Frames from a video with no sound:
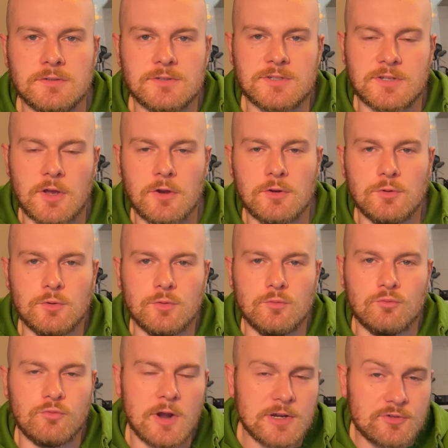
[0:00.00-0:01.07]
So,
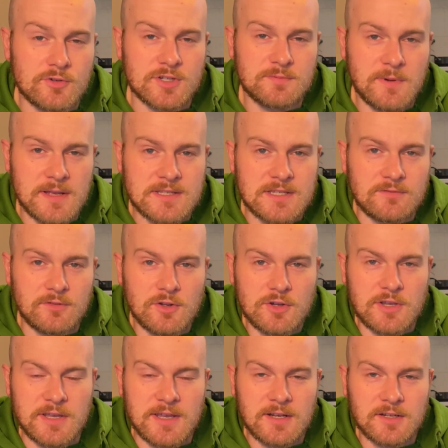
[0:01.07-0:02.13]
retrospective
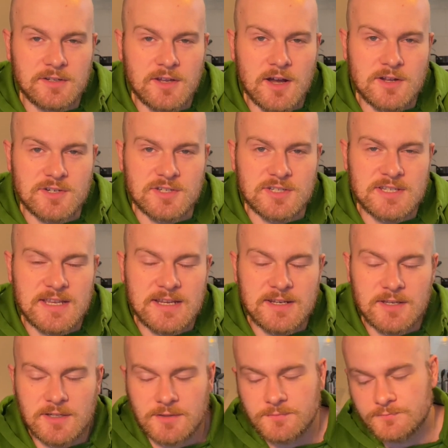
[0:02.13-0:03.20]
look at
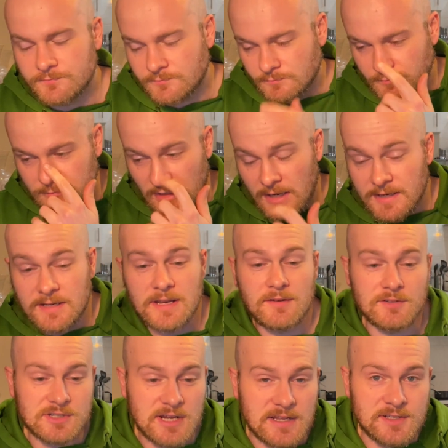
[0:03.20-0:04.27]
England-Argentina. I didn't have
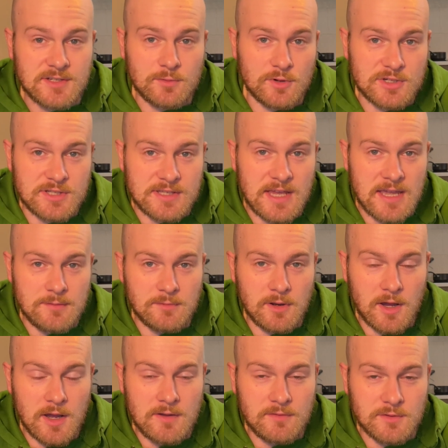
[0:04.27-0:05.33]
a chance to watch the game
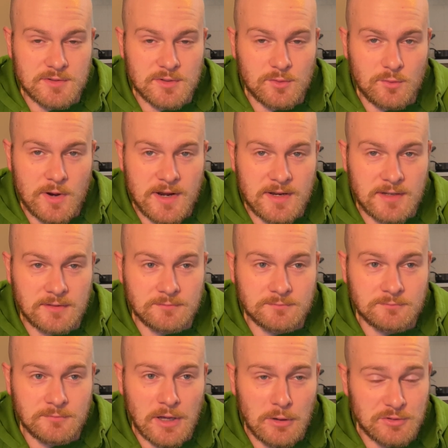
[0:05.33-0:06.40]
live. I was at a wedding.
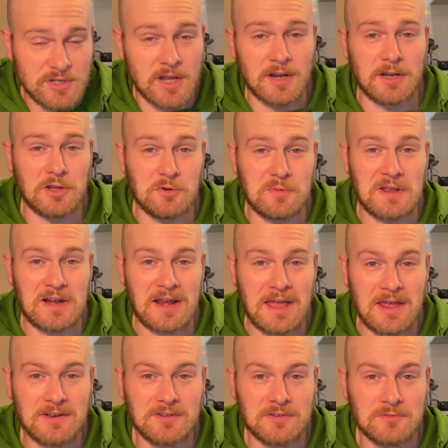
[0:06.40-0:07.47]
I was kind of a little bit
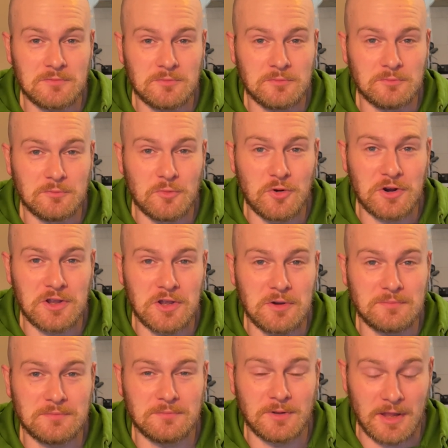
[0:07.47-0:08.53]
glad walking
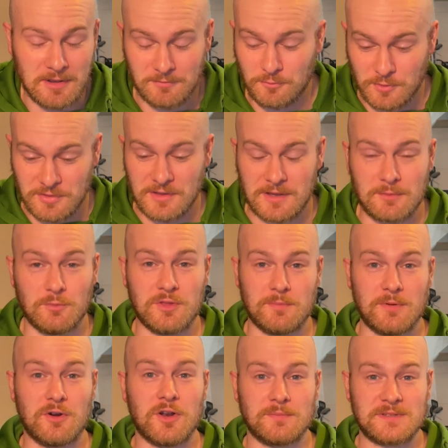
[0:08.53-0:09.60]
up with the
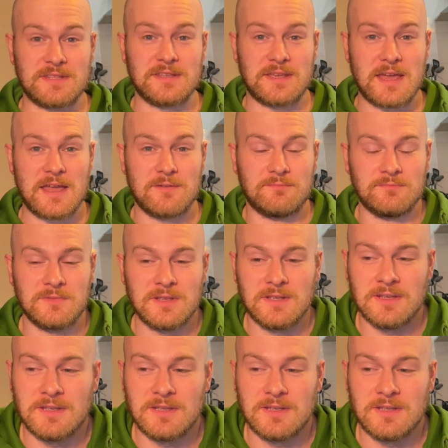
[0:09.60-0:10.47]
build up to the game.